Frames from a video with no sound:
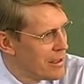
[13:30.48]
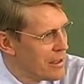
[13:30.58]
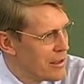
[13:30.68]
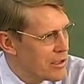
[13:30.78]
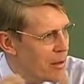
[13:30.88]

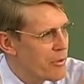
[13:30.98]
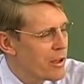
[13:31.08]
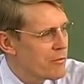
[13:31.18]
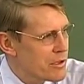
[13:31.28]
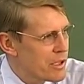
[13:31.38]
Something
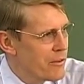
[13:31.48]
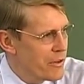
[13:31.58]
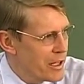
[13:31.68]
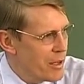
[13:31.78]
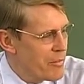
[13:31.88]
was different
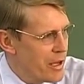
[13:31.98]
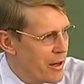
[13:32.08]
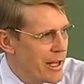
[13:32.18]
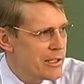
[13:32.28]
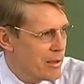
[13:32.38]
up there
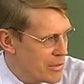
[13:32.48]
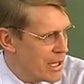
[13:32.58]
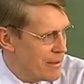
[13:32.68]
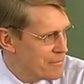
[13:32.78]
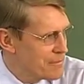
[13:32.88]
at some
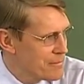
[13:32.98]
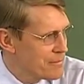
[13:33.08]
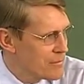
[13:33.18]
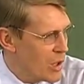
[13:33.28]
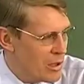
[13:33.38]
time
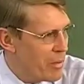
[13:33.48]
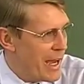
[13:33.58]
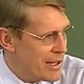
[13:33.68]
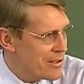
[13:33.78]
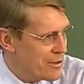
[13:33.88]
in the
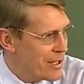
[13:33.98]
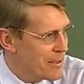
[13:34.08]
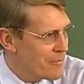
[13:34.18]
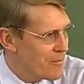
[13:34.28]
past, okay?